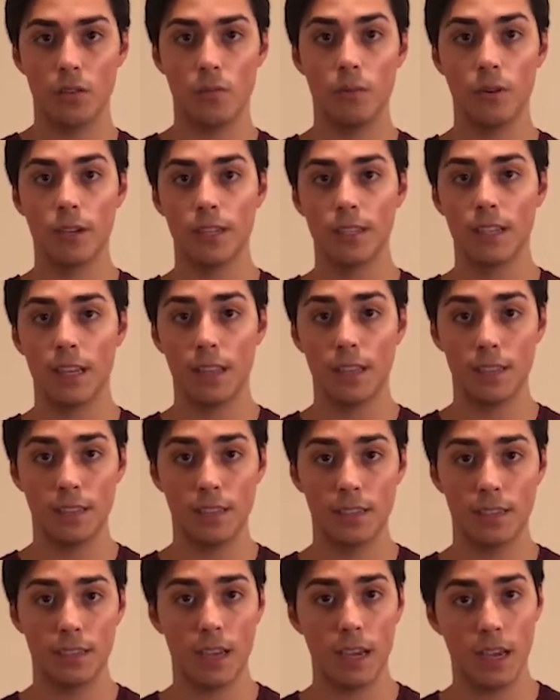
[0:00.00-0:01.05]
we're going to set this
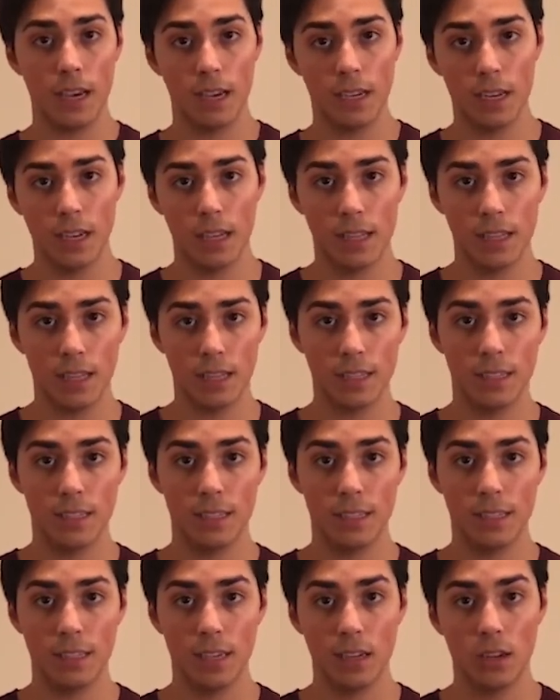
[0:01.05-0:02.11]
aside and let it
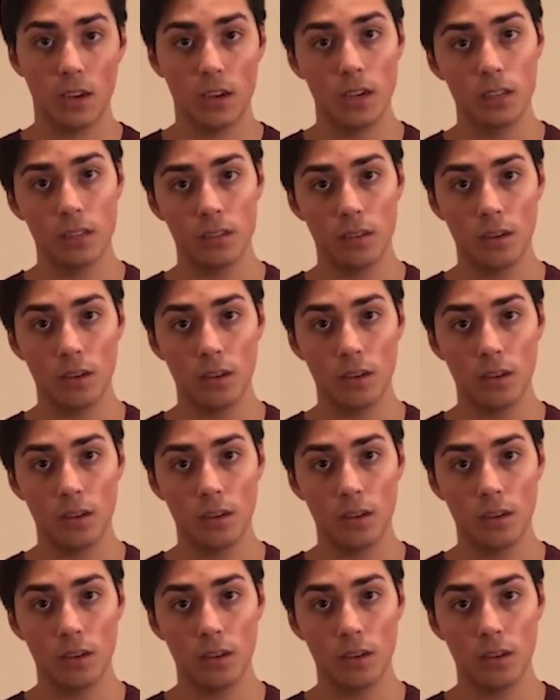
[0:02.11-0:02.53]
sit on its